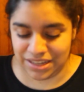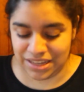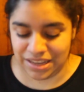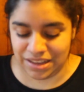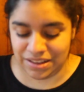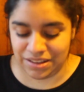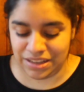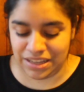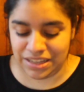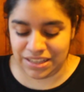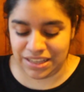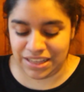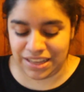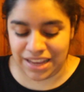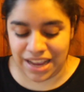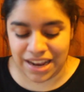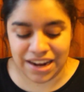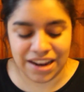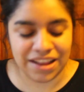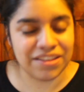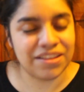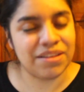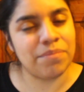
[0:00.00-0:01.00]
It
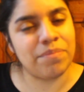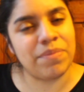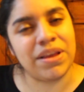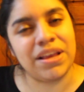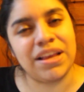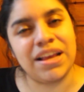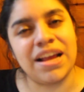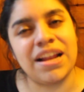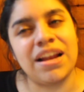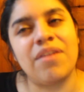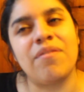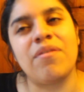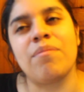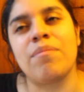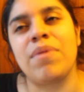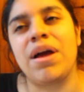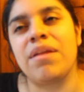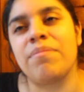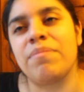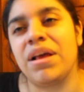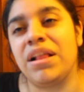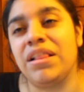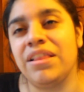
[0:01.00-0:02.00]
kind of
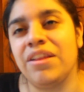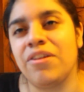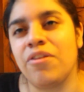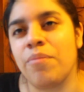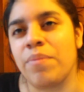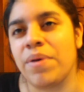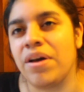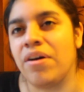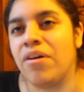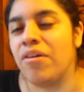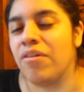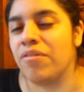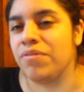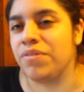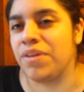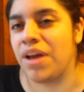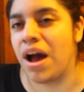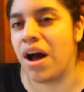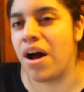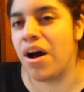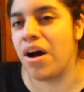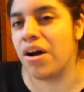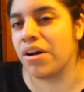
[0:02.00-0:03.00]
reminded me a little bit of
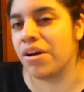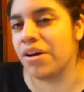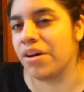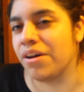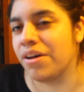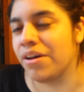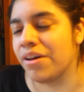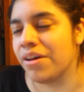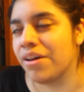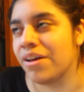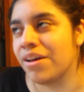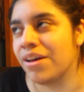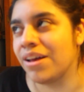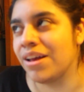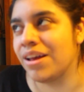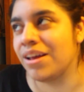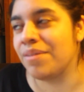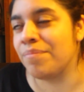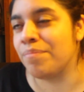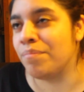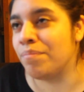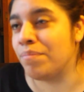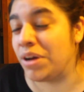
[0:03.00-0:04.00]
young
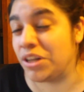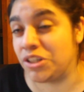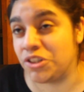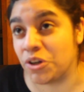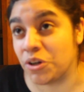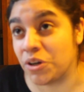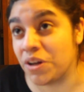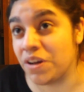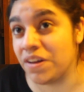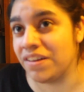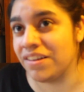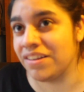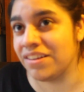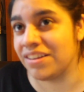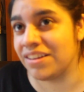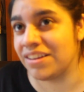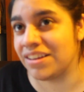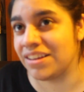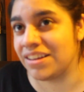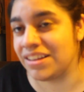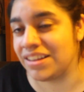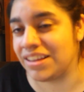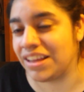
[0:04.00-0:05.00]
Madonna.
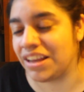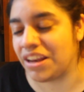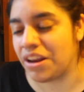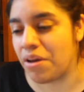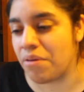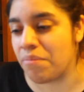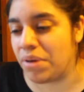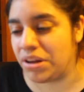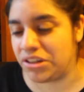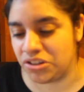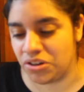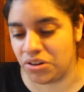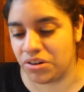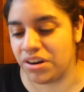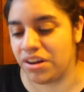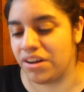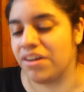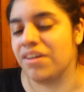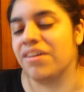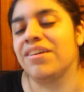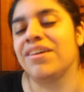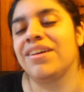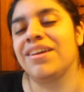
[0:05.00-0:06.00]
You know,
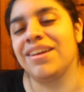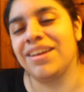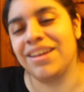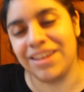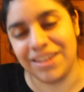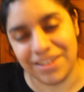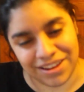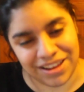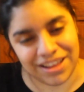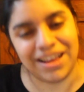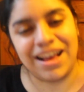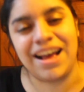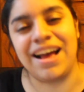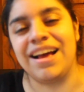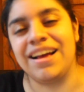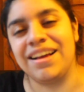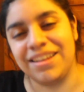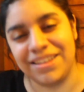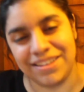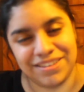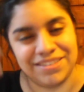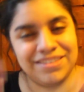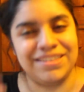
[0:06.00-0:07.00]
Madonna,
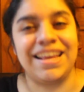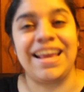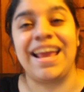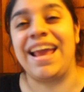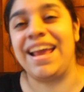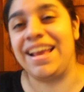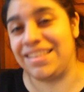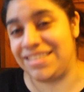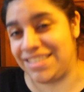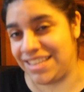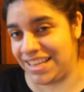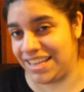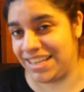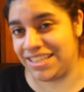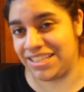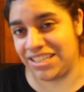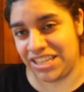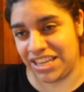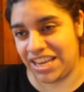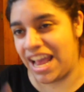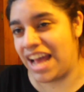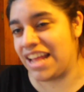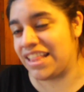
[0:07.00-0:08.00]
the 80s,
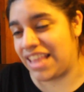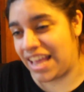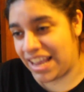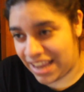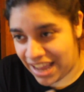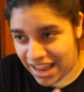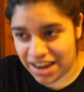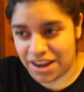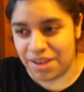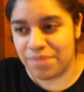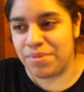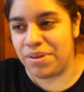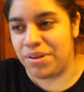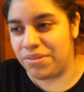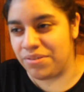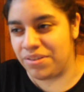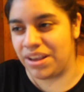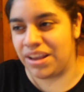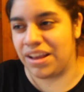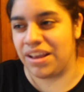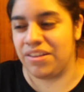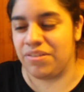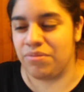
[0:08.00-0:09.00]
she had that kind of
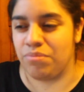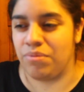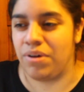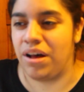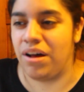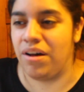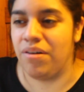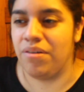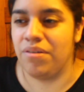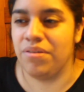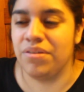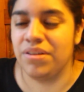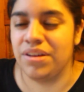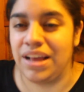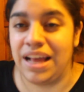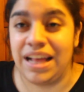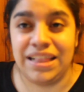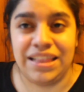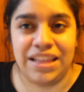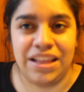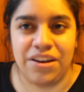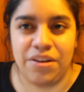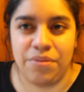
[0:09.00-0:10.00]
music as well,
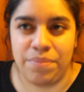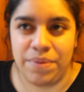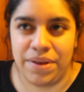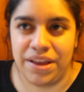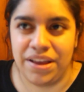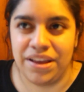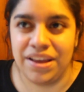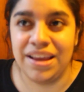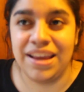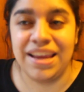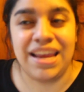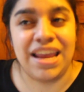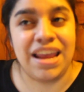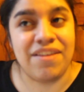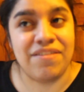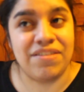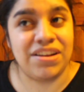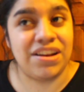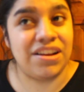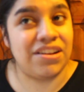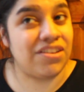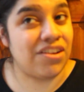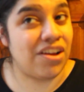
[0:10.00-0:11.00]
a little bit.
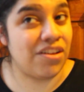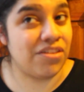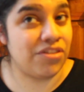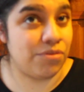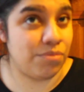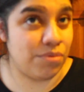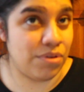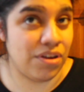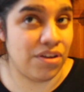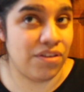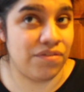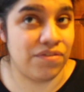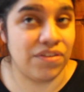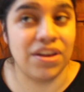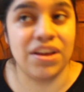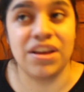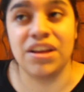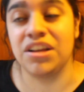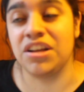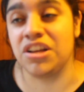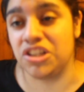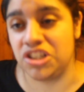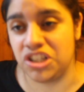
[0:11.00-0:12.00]
Even a dance move,
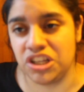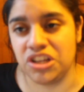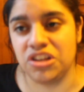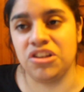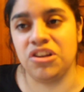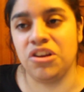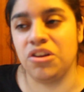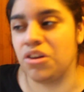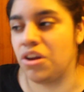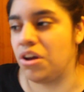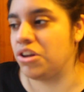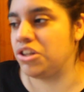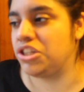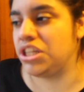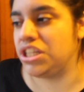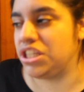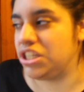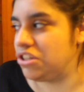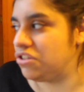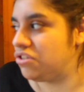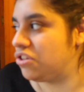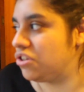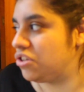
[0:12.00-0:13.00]
because you know she
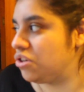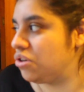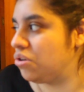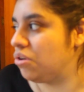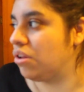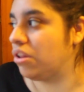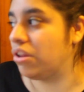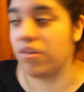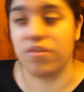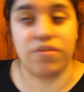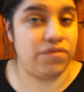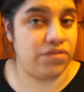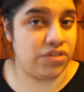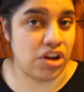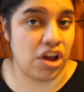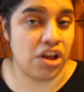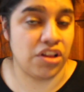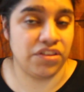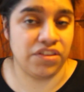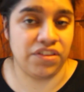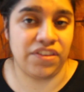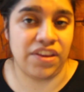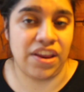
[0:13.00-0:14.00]
used to do a lot of
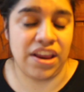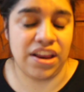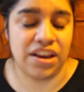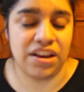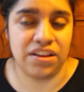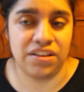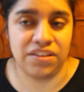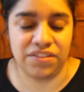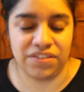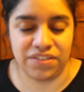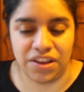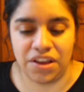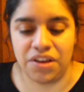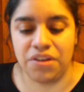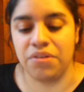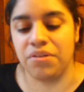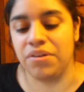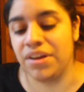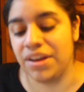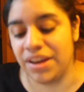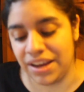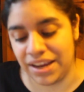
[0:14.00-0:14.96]
dancing, so